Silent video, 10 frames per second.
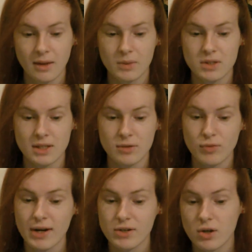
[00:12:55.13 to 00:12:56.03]
there was the
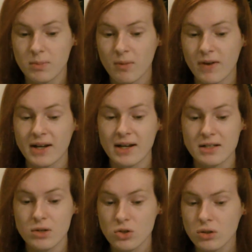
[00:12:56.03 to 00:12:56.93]
Radio Hood Bonfire
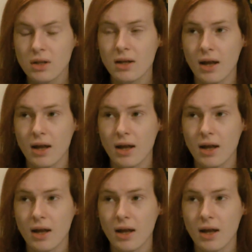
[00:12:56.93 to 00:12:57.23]
Night Social,